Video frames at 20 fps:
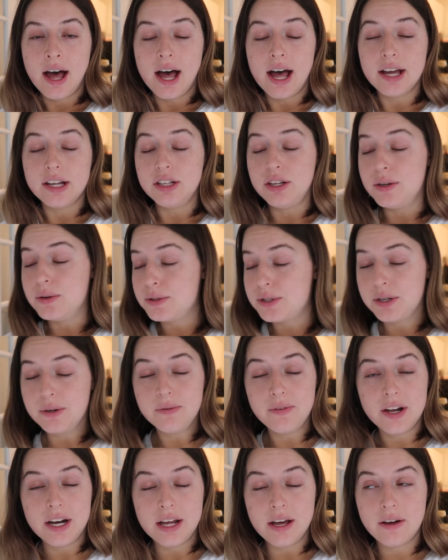a YouTube
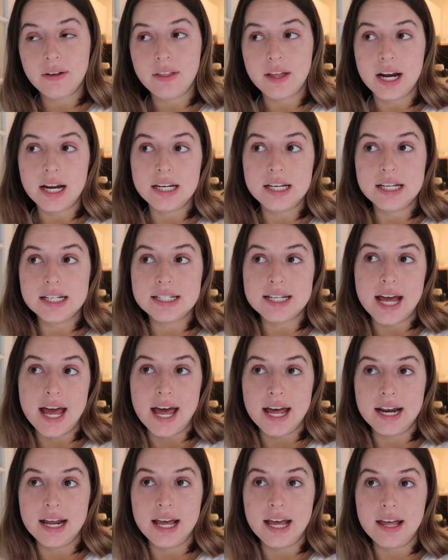video that I need to
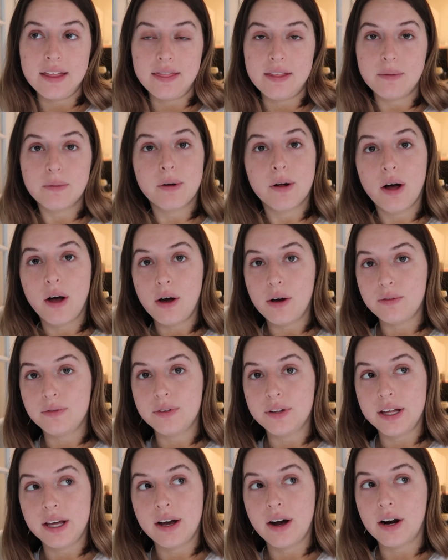edit that will
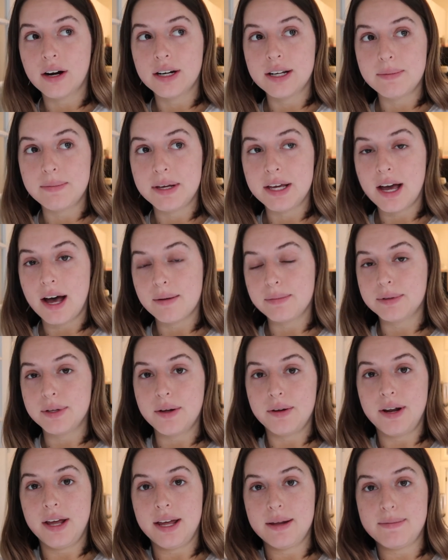hopefully already be
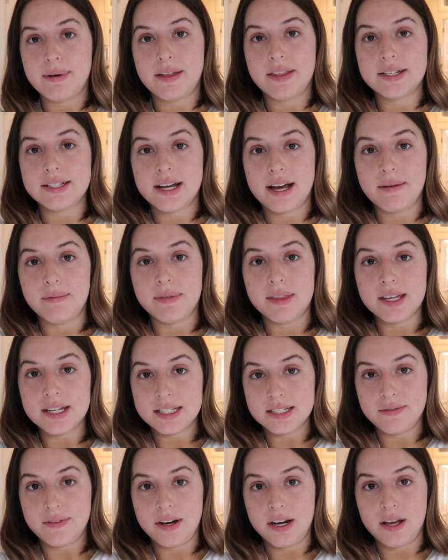uploaded by the time
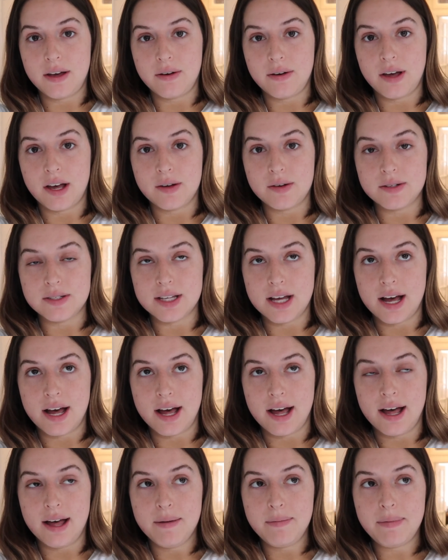this video goes
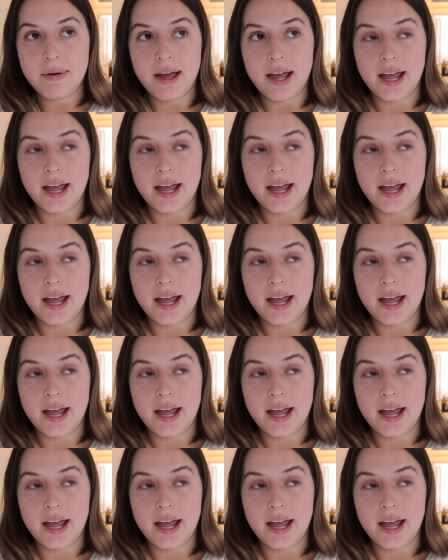up.